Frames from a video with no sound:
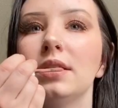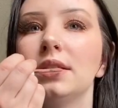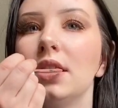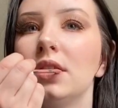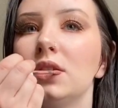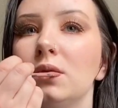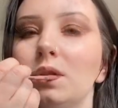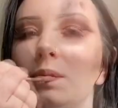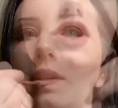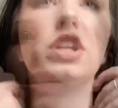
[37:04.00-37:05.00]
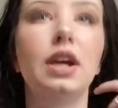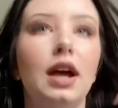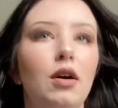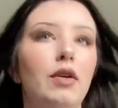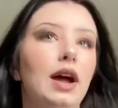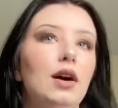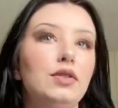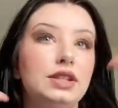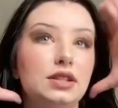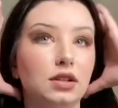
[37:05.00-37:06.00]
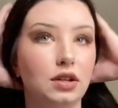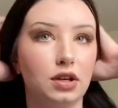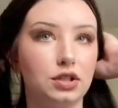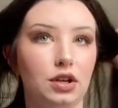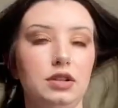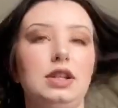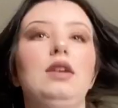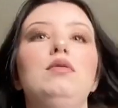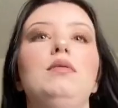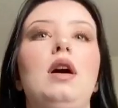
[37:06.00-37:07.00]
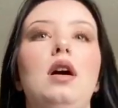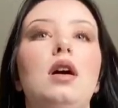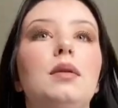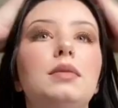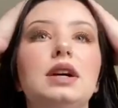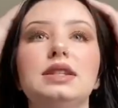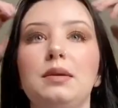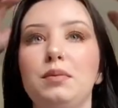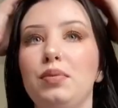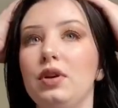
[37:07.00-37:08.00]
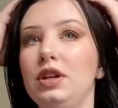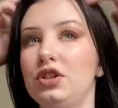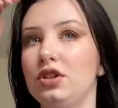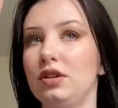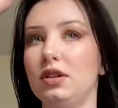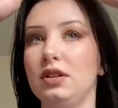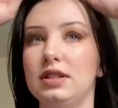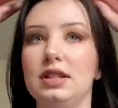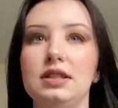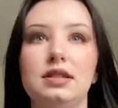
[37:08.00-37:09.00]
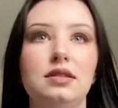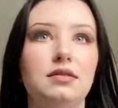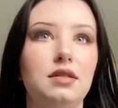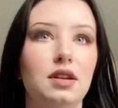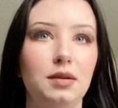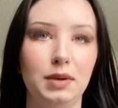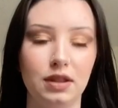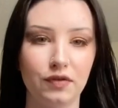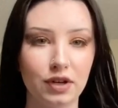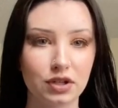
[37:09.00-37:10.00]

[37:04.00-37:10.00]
It suits me. Let's check out how this look turned out, because I'm pretty sure that this is gonna be the finished